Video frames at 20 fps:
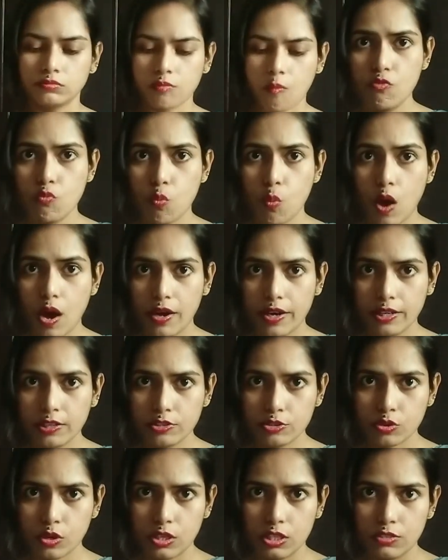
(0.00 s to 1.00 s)

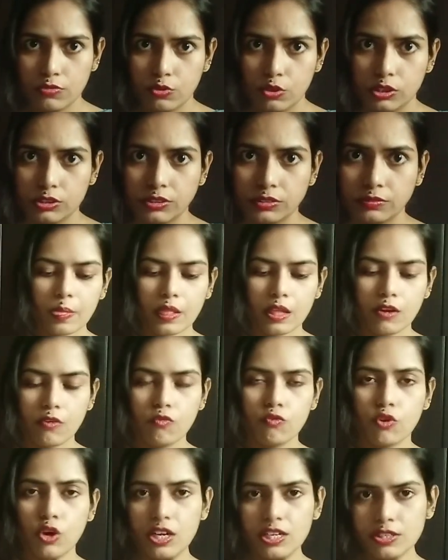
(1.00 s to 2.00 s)
Wild olive oil.
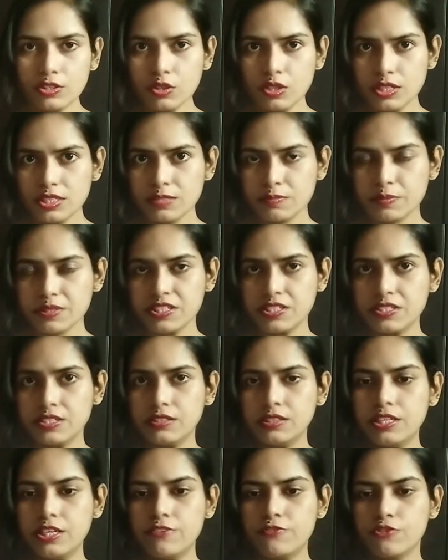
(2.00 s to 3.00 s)
Wild oil is
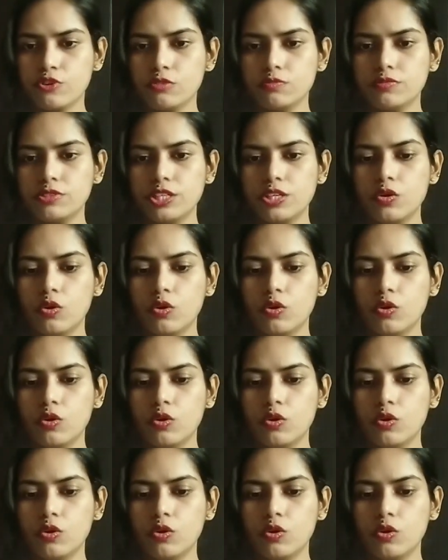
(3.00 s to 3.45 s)
basically from the